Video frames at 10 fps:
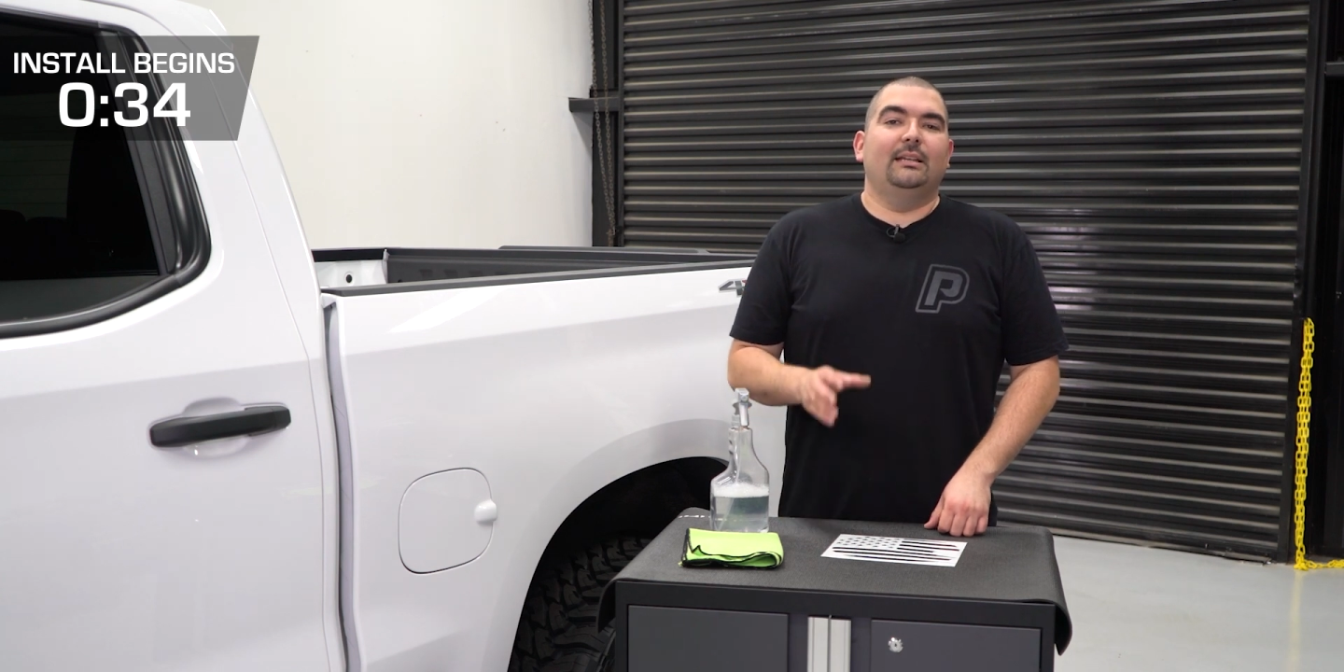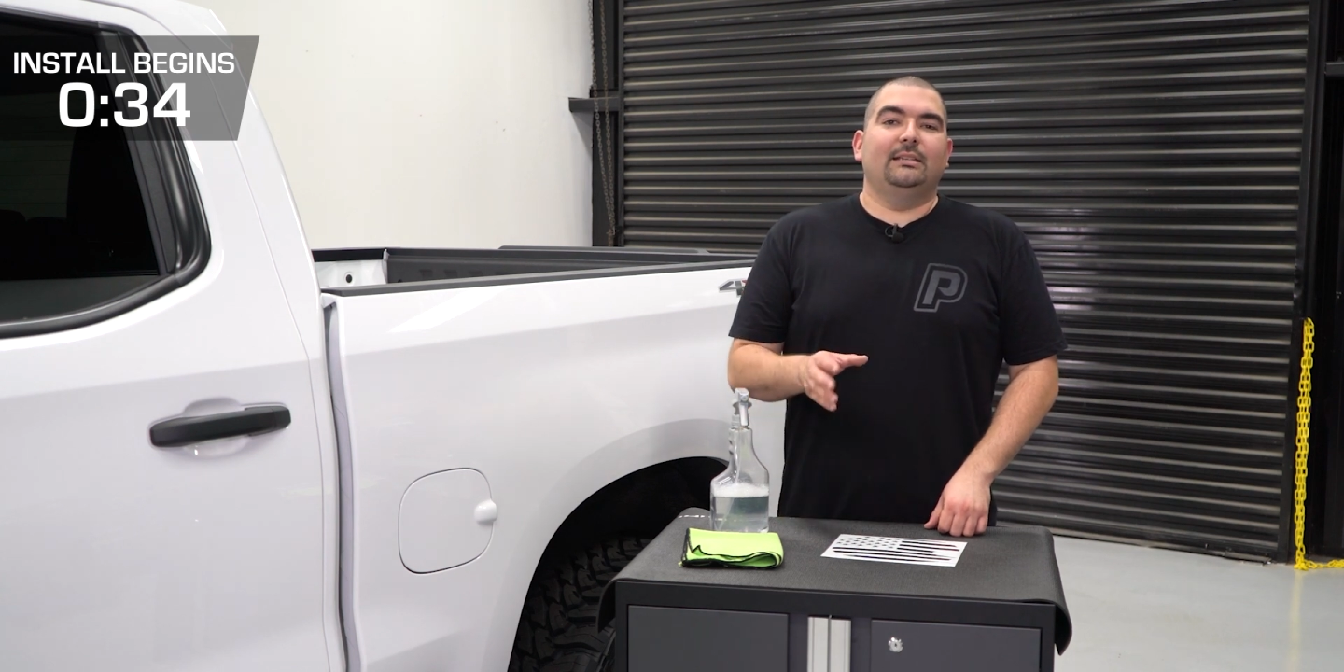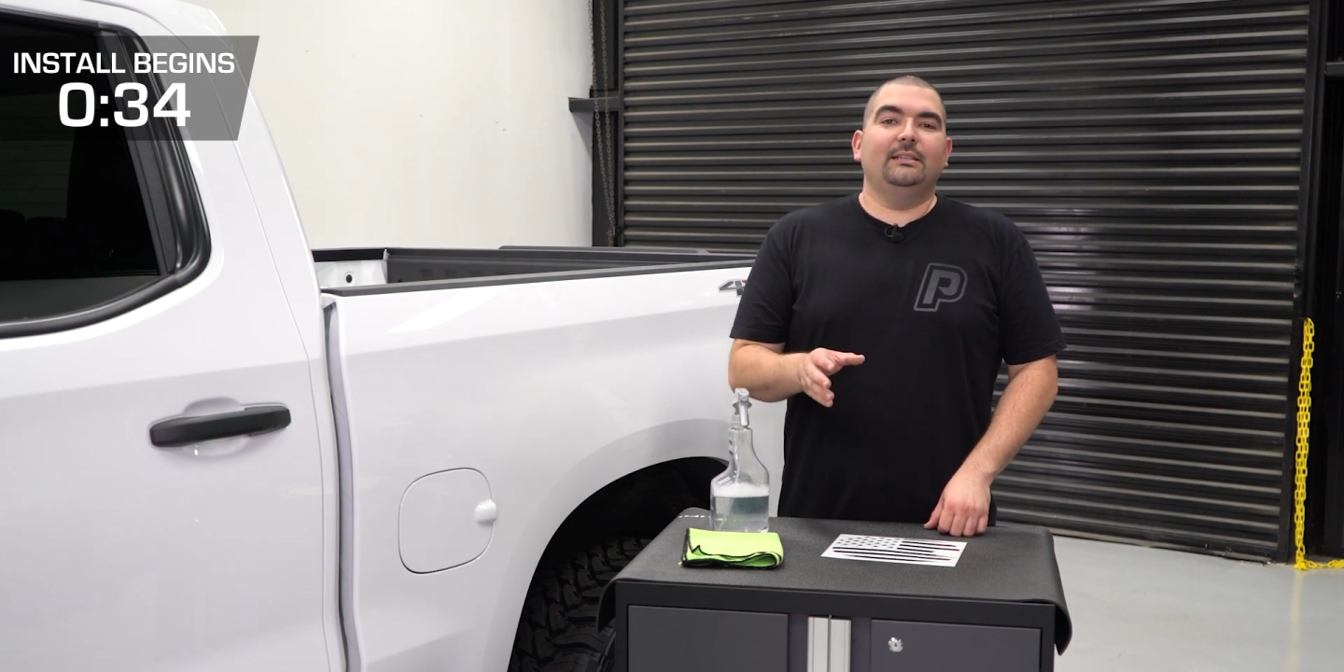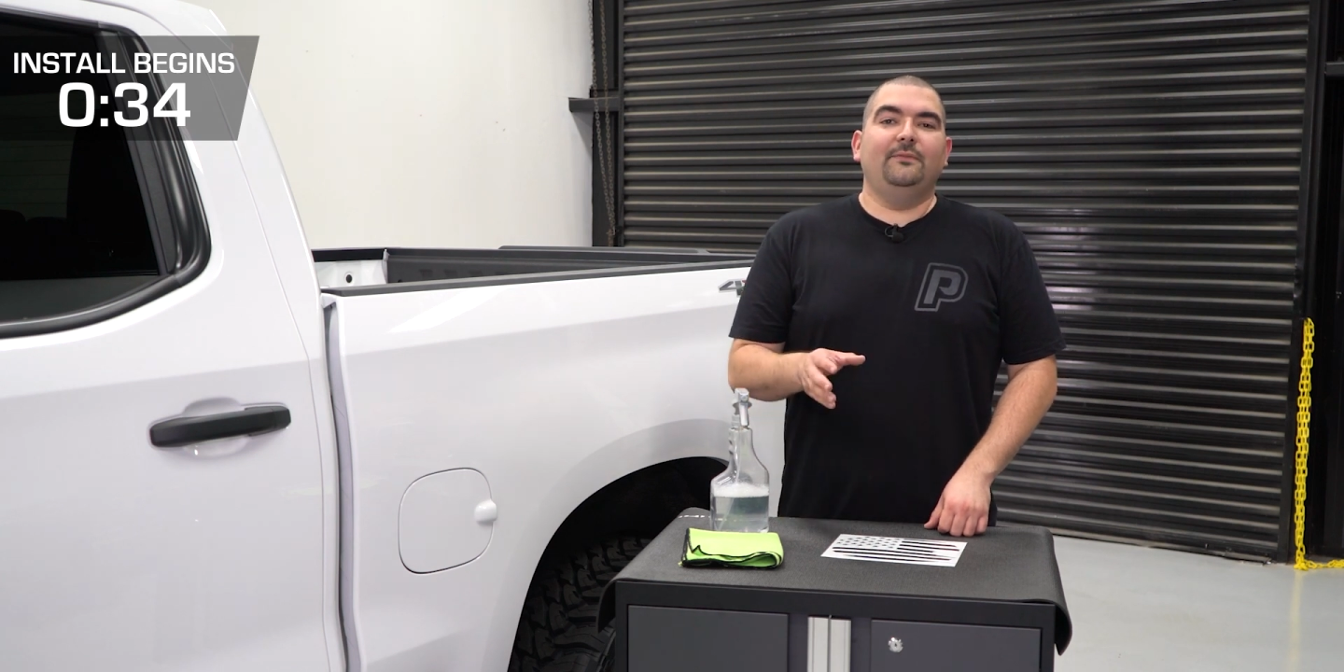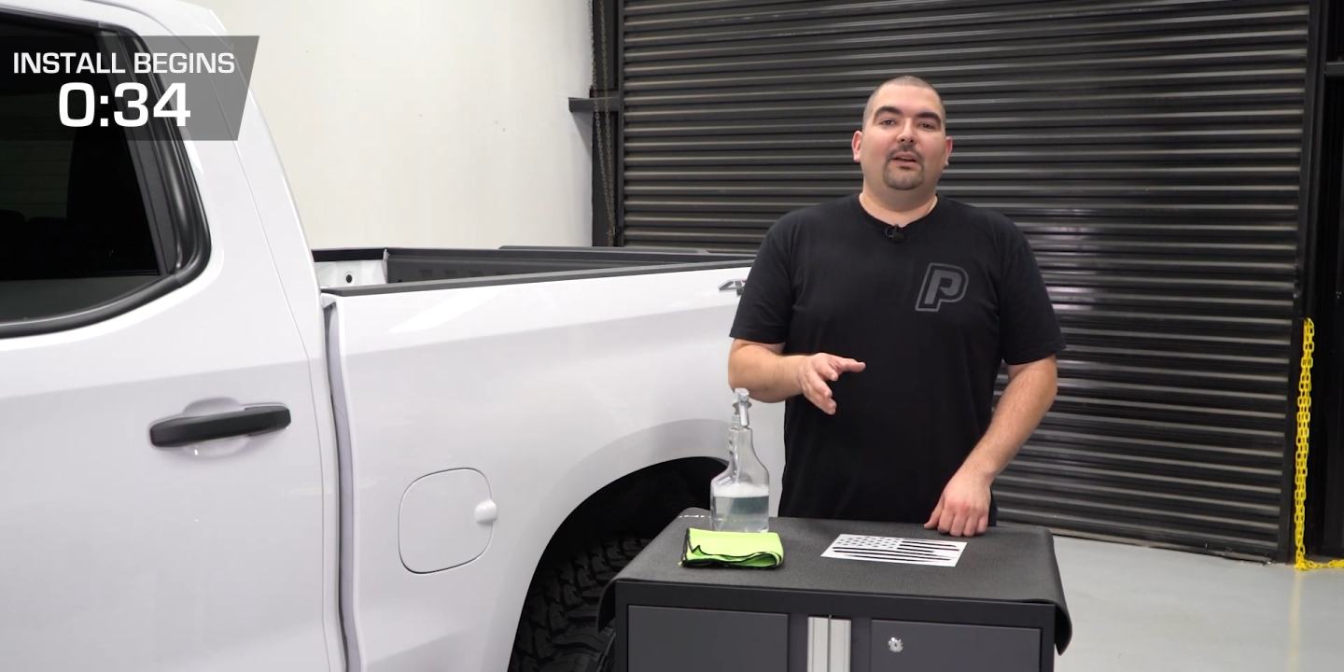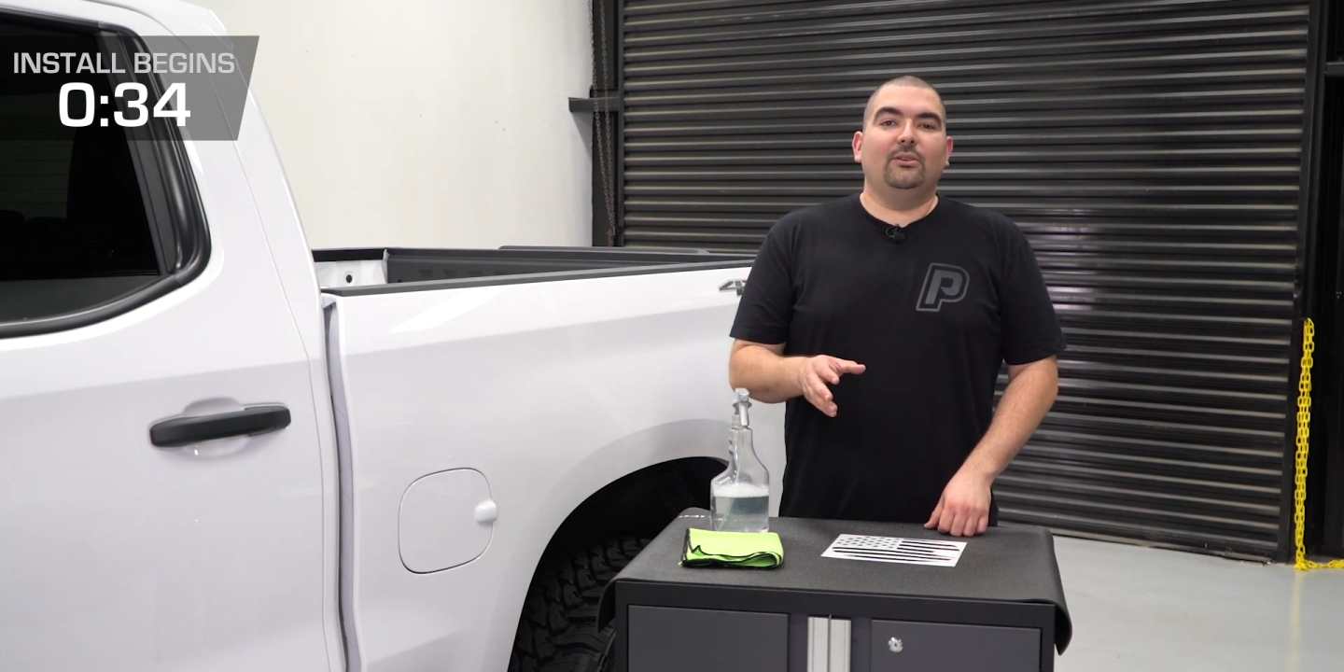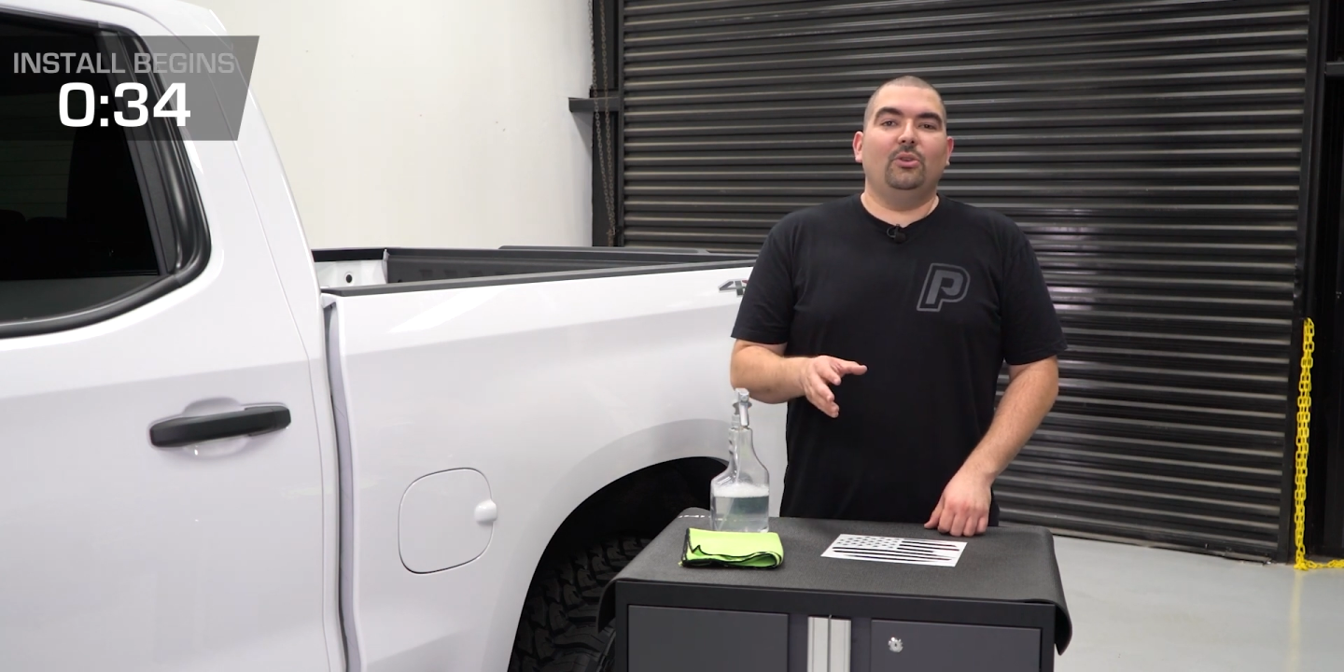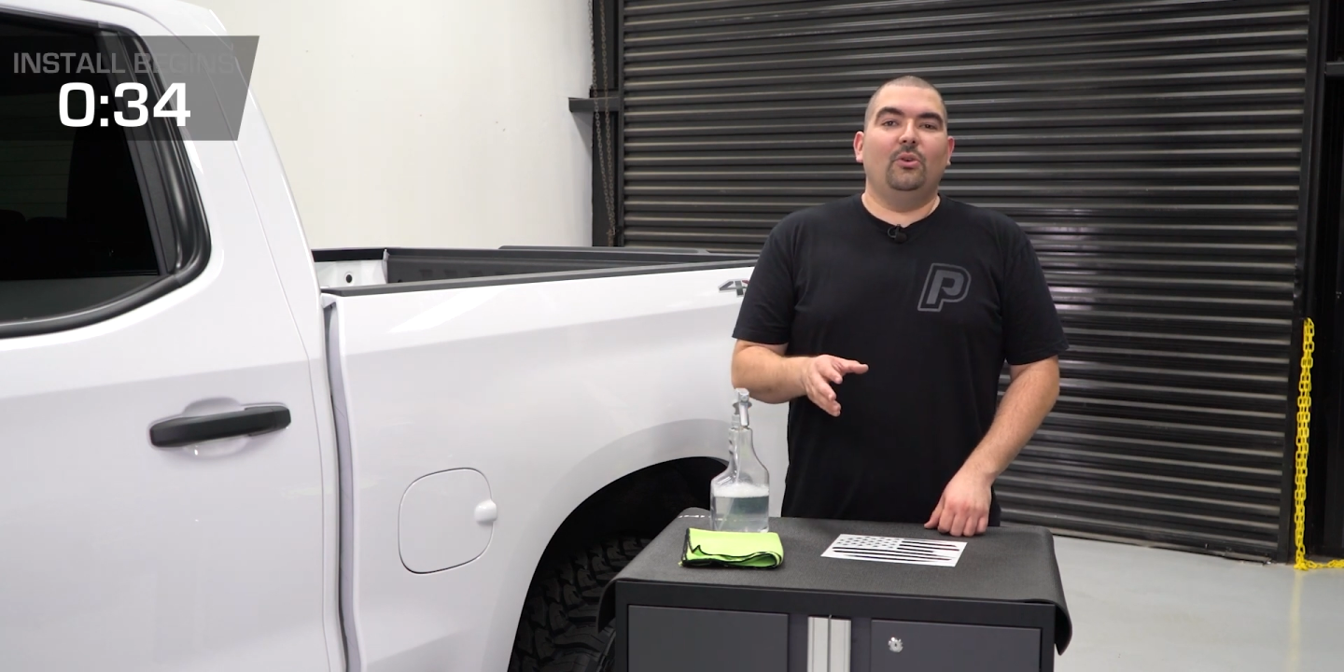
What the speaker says: This vinyl